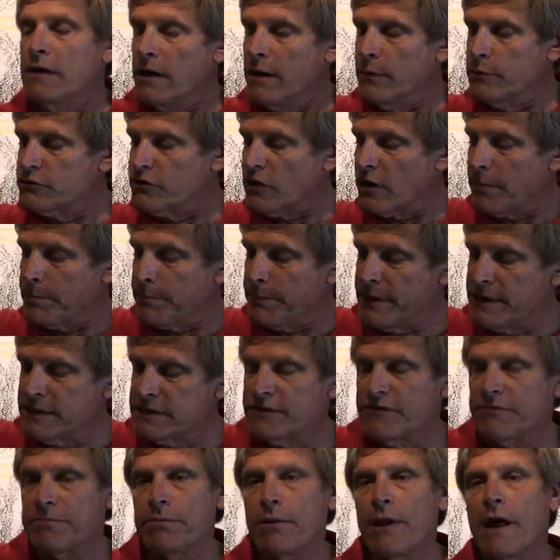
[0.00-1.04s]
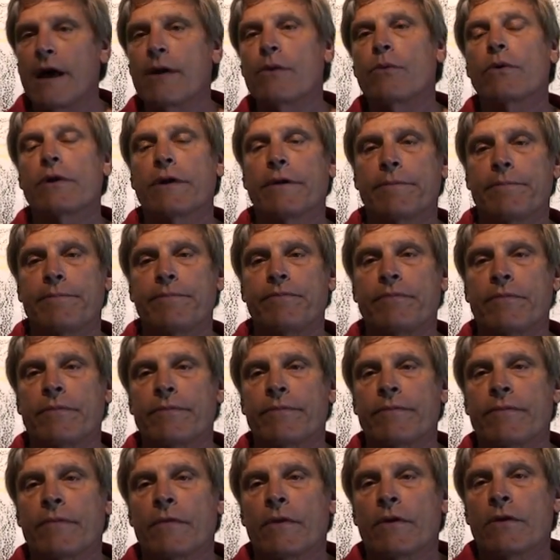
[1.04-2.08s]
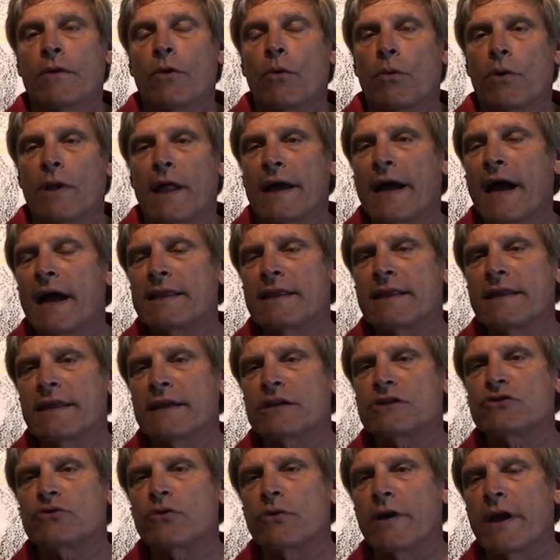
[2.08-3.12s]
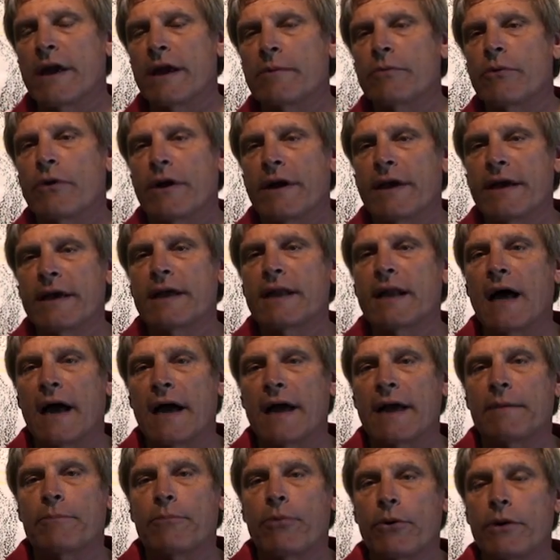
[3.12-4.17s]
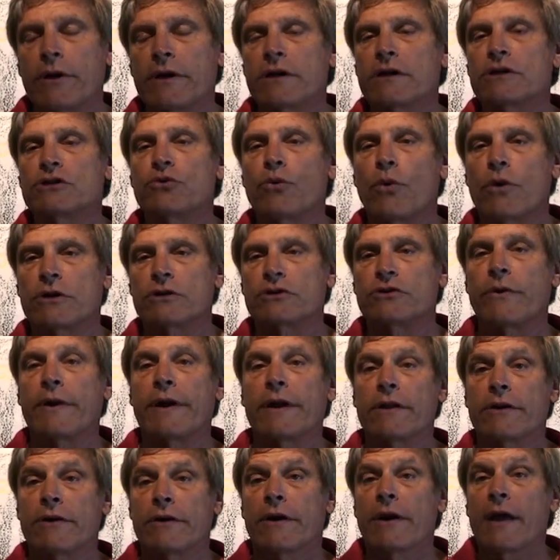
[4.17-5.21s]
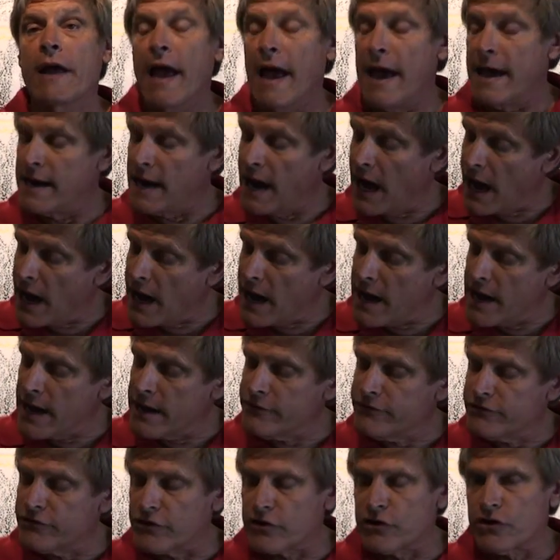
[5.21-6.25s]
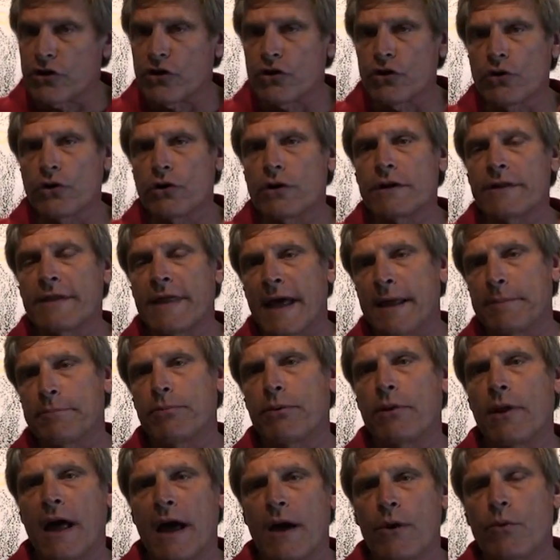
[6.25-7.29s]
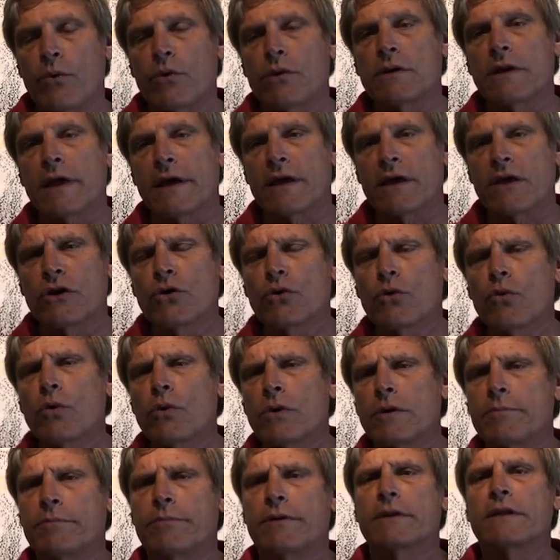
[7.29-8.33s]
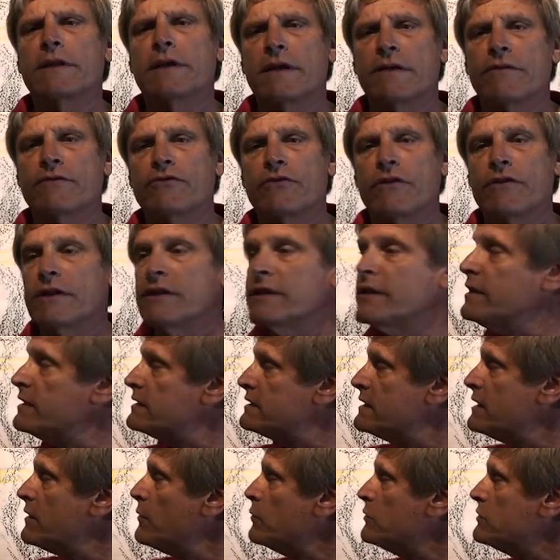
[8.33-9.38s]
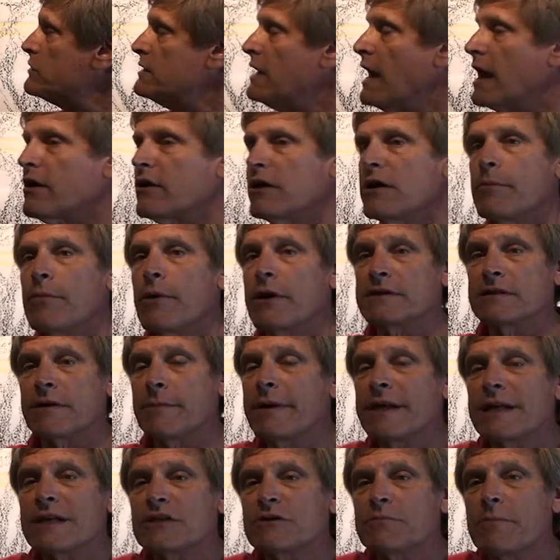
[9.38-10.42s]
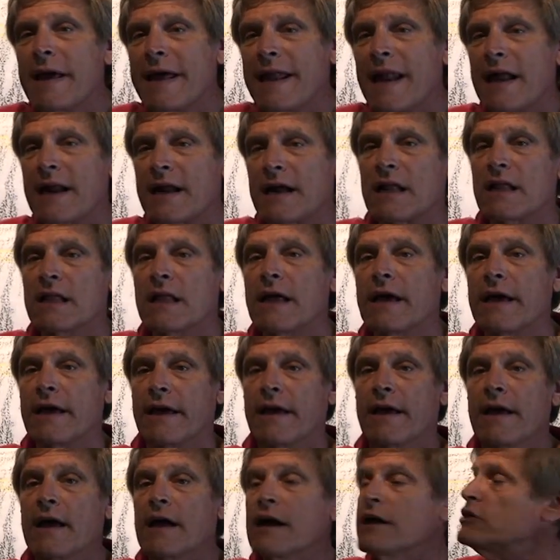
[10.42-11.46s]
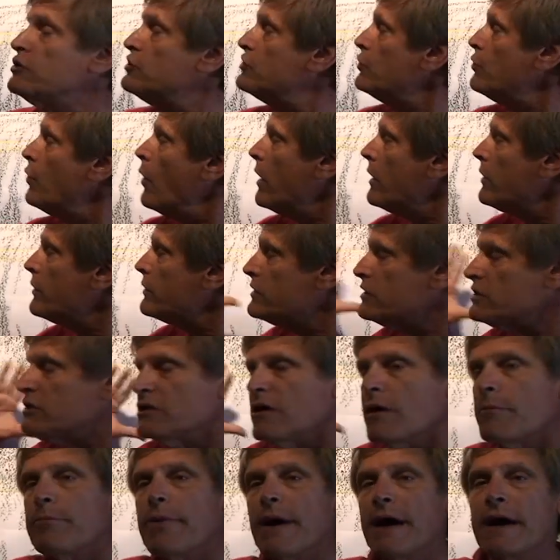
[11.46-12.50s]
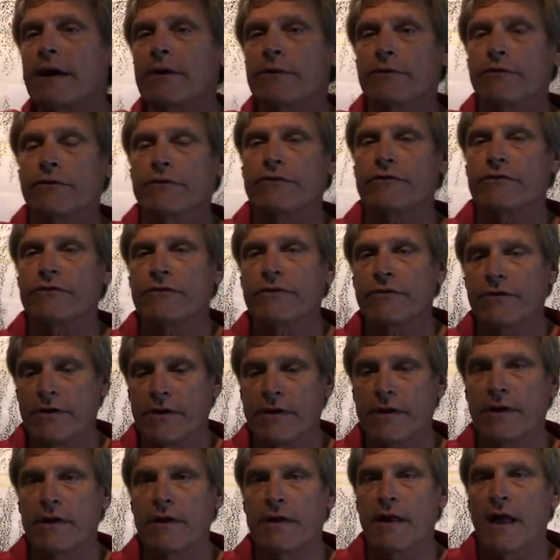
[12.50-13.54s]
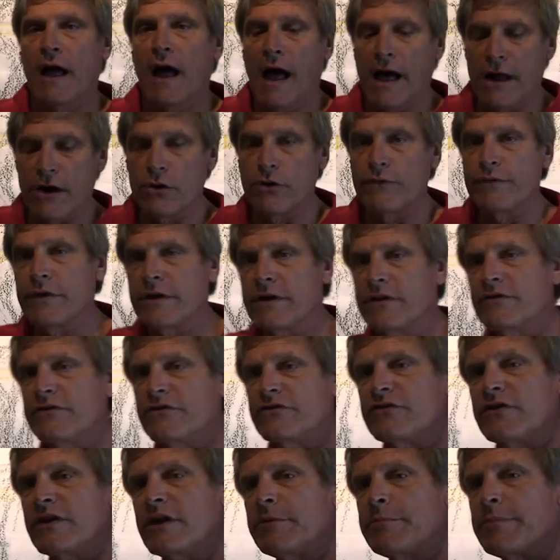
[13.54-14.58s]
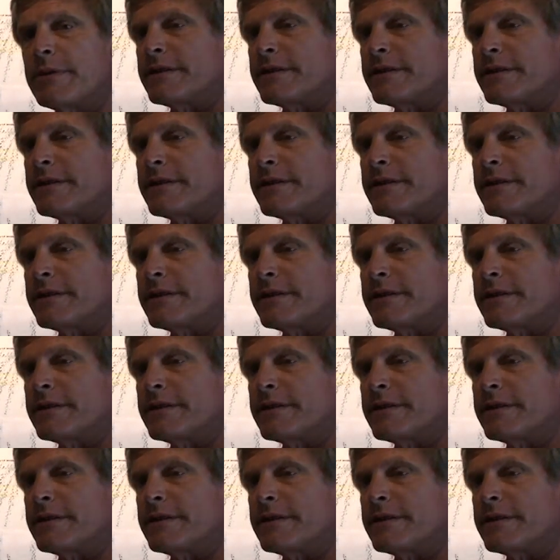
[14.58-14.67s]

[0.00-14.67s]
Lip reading: It was on a piece of plywood. Well, I got the next door neighbor, he and I put it into our trailer, and I secured that plywood like you wouldn't believe so that this thing was not going to budge. I mean, it's made out of clay, 200 and some pounds. I don't know if you can see,